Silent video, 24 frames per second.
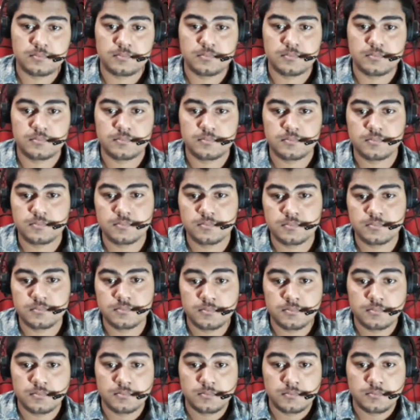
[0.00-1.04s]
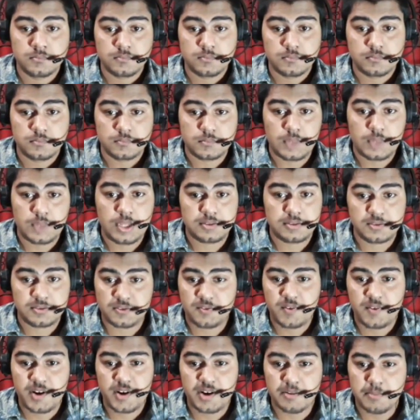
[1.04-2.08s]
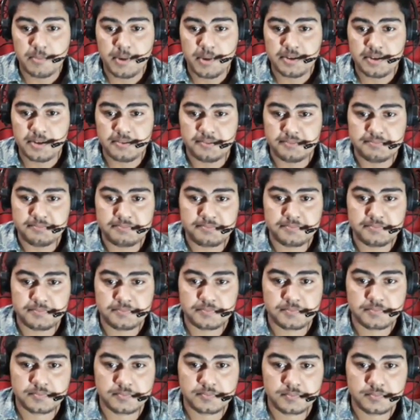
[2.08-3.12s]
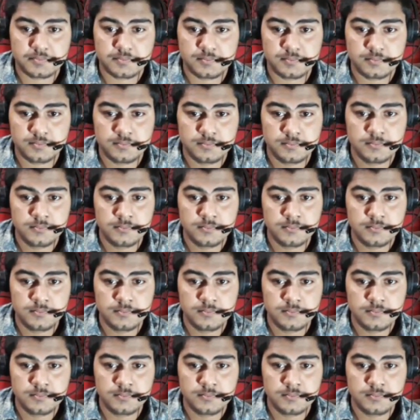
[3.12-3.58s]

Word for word: experience. Before That's great, man. Work, instructors